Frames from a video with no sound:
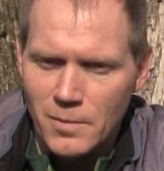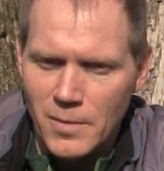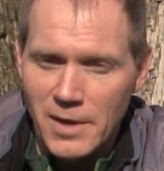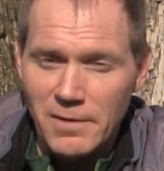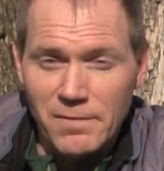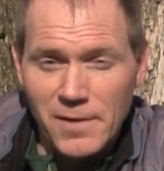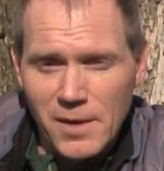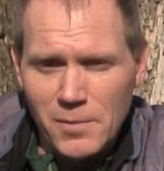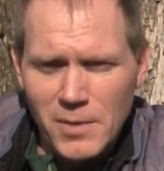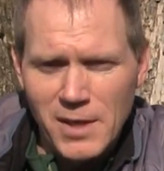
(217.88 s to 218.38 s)
my
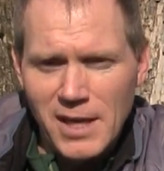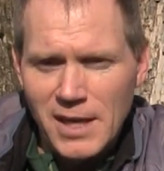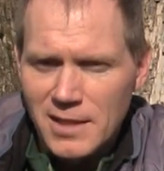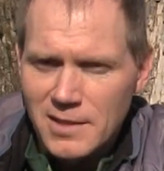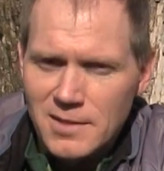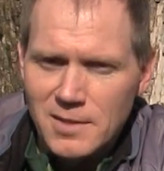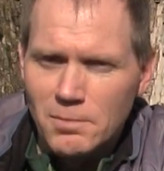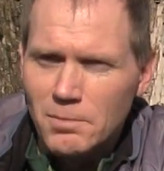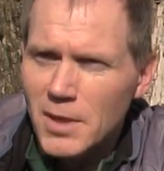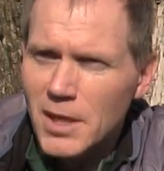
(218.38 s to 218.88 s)
family
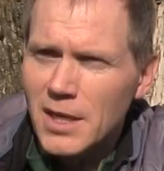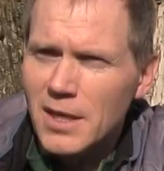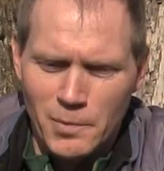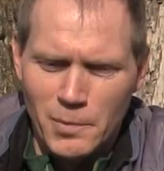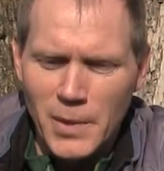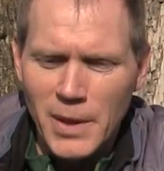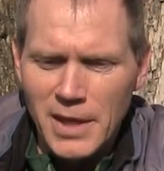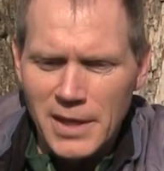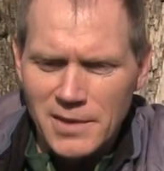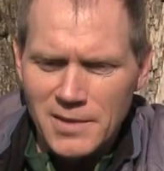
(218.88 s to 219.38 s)
had some money,
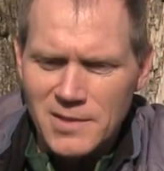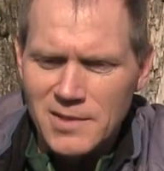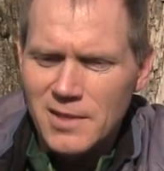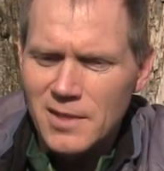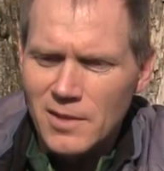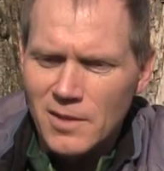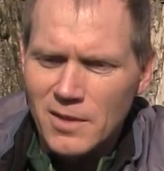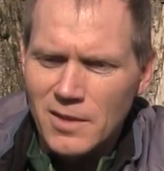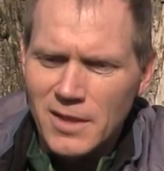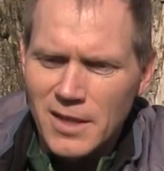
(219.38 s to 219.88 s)
but
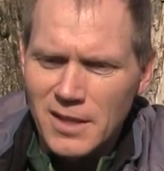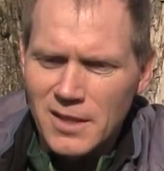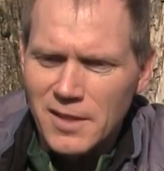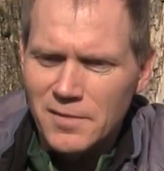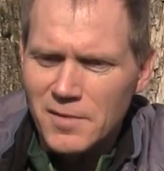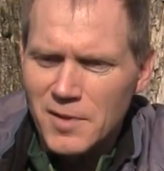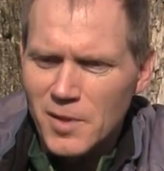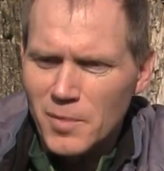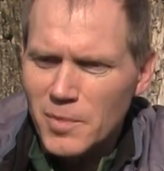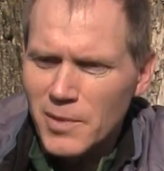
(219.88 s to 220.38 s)
still they
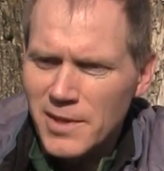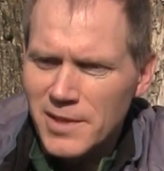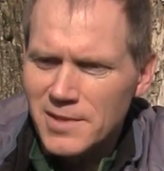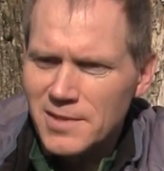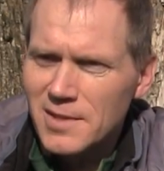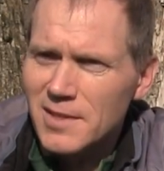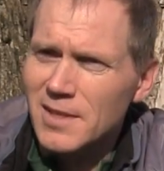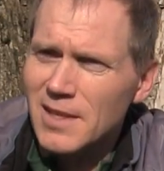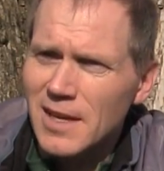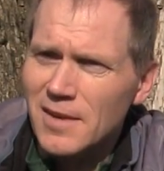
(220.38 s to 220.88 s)
lived in a
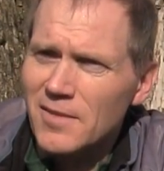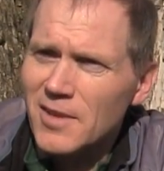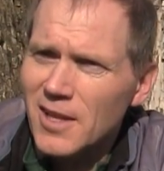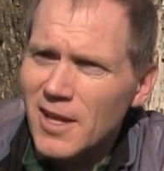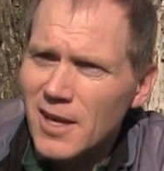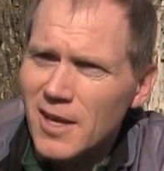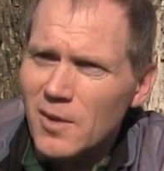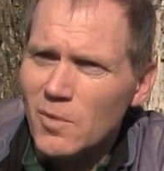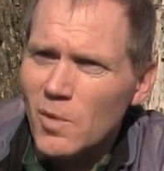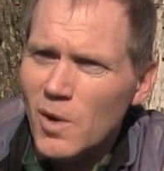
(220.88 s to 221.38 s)
place that didn't have a
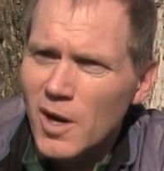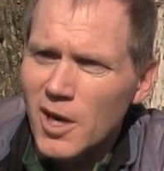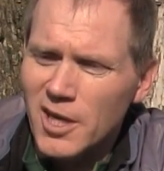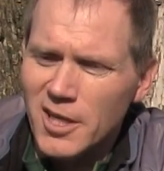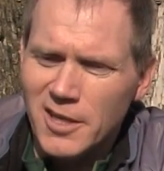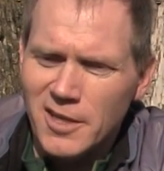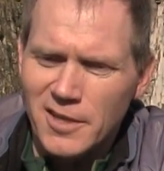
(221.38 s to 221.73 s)
lot of water.